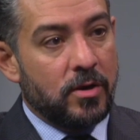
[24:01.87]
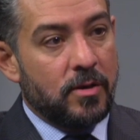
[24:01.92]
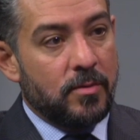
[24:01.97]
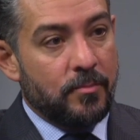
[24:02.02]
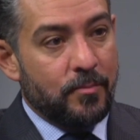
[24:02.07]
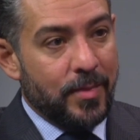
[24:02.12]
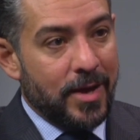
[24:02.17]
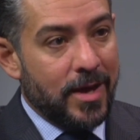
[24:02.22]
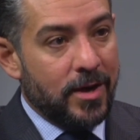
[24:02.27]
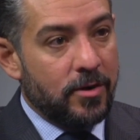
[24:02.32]

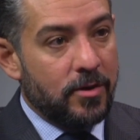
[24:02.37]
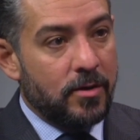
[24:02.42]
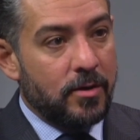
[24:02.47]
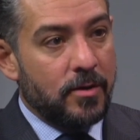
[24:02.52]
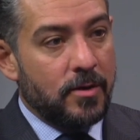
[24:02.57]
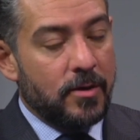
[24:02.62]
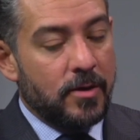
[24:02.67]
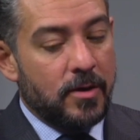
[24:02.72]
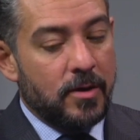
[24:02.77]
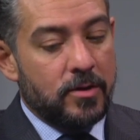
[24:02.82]
manner.
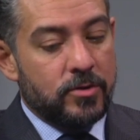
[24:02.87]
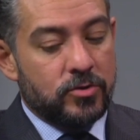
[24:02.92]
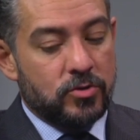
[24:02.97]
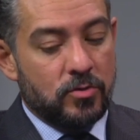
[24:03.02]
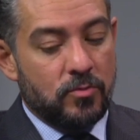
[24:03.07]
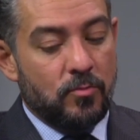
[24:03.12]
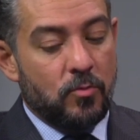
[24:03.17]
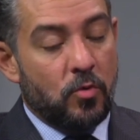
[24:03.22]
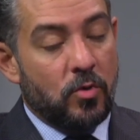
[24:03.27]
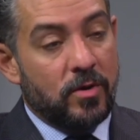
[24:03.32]

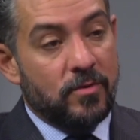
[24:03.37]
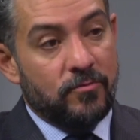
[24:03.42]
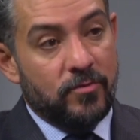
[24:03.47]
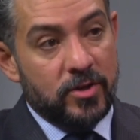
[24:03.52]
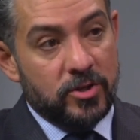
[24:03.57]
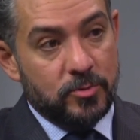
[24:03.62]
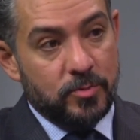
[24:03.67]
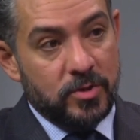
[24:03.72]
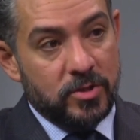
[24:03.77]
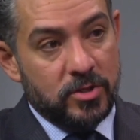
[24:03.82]
So more
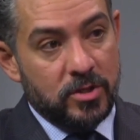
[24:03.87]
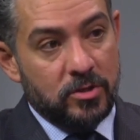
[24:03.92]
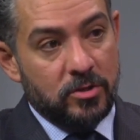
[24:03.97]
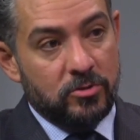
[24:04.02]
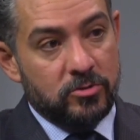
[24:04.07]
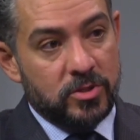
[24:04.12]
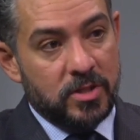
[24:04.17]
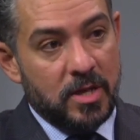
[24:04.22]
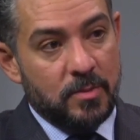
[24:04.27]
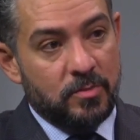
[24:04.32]
investments in
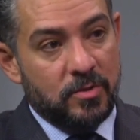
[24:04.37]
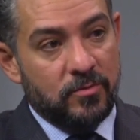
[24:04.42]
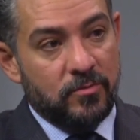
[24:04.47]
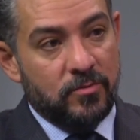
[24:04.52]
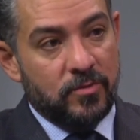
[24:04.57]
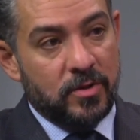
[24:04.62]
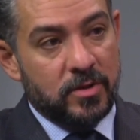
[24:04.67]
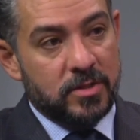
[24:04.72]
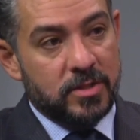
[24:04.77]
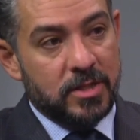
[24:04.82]
those type
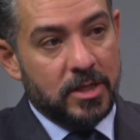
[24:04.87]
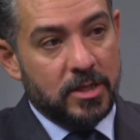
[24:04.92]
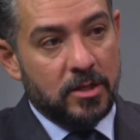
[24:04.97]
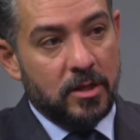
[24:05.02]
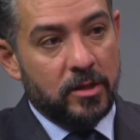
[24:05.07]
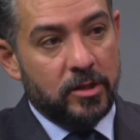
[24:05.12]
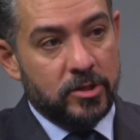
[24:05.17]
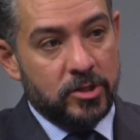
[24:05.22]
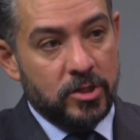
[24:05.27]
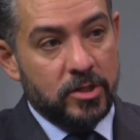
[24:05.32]
of uh,
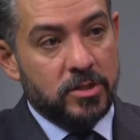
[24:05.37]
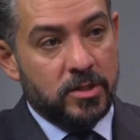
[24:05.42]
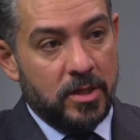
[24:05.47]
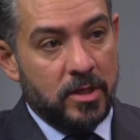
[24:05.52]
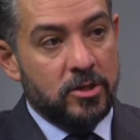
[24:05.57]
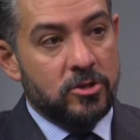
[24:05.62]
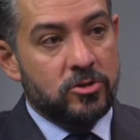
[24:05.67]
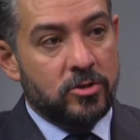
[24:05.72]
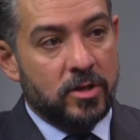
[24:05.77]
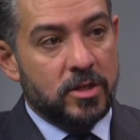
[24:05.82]
technologies
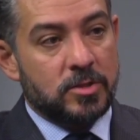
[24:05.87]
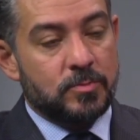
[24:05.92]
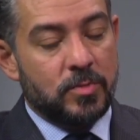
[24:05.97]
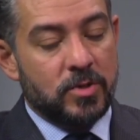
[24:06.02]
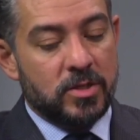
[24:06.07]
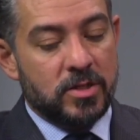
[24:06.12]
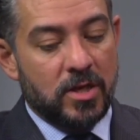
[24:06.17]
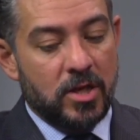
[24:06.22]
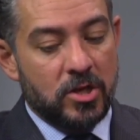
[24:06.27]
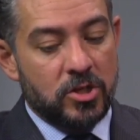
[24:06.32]
in
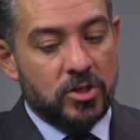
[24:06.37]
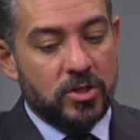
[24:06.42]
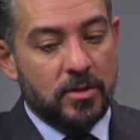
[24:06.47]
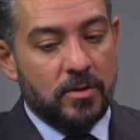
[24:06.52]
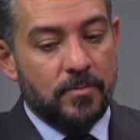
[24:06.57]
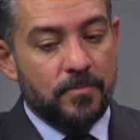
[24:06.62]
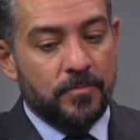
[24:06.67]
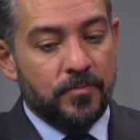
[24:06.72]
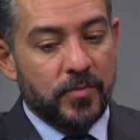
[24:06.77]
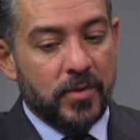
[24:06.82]
transportation,